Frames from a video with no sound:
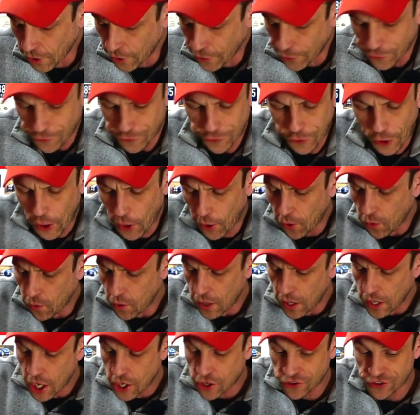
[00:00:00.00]
So
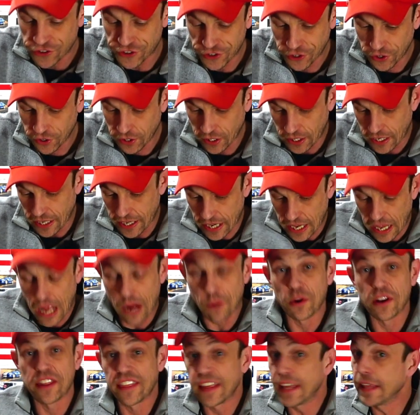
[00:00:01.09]
certainly I
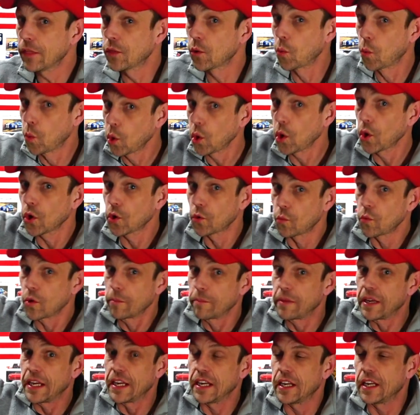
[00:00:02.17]
would think the word would
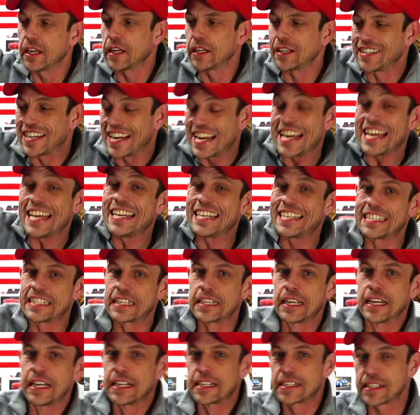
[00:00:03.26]
be in here, and
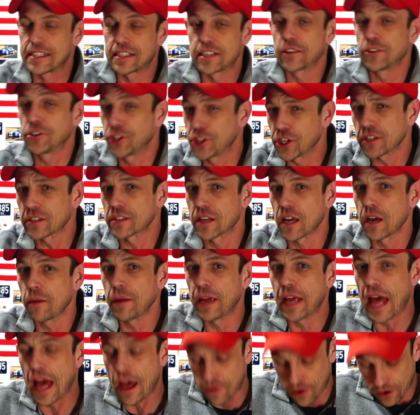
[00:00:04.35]
since they're just
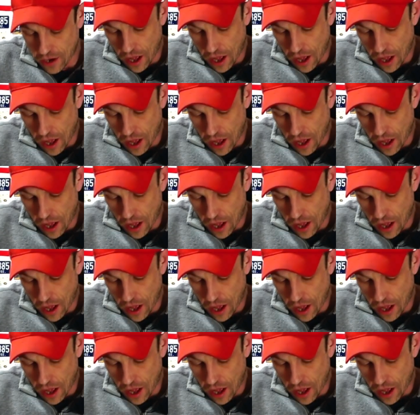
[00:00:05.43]
coming out